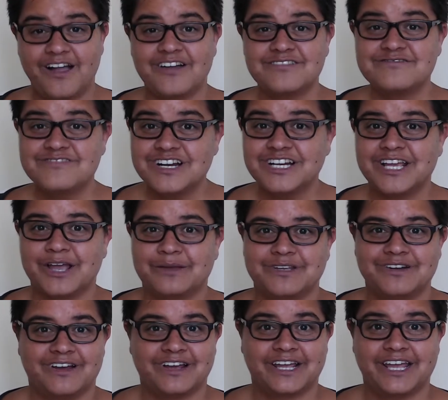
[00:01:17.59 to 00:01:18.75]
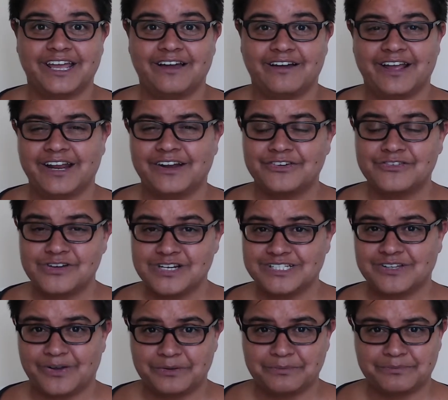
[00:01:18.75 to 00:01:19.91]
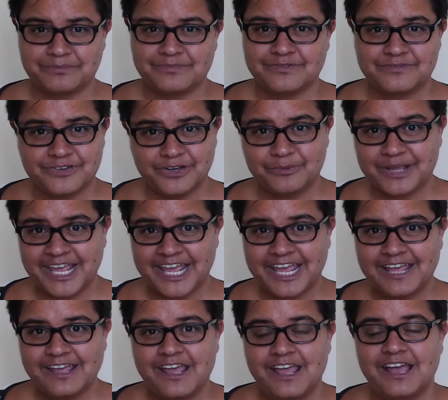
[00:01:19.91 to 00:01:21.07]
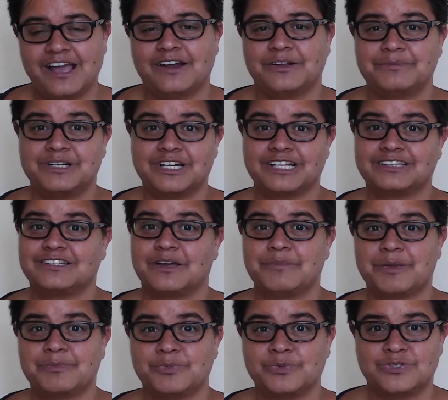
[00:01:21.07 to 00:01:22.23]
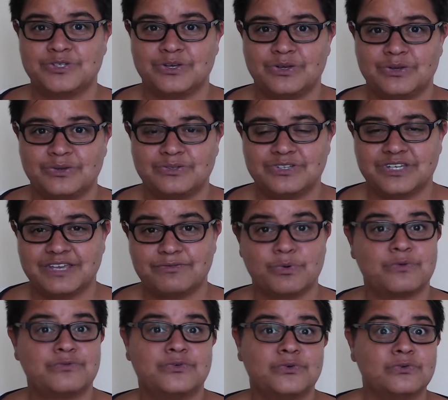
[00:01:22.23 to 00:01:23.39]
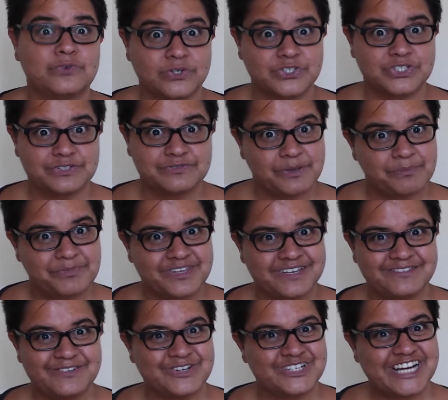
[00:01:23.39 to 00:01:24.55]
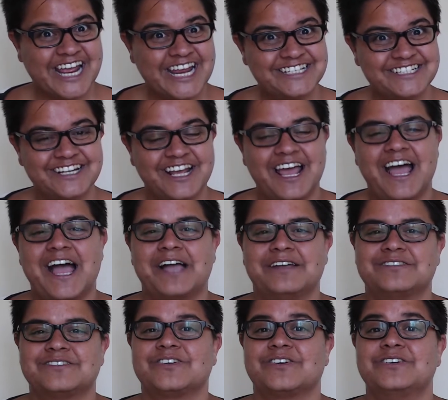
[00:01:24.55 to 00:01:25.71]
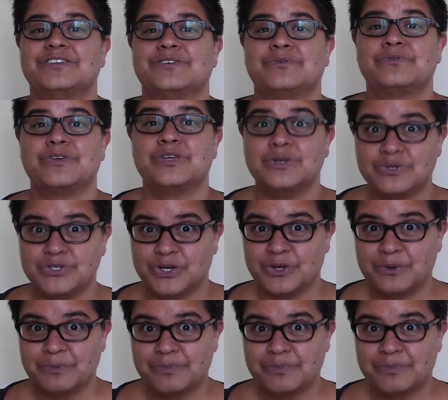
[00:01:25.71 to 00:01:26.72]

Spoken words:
I really hope you like it. I had a great time filming it, and I'm glad that I'm able to give you a full version of something for a change outside of YouTube.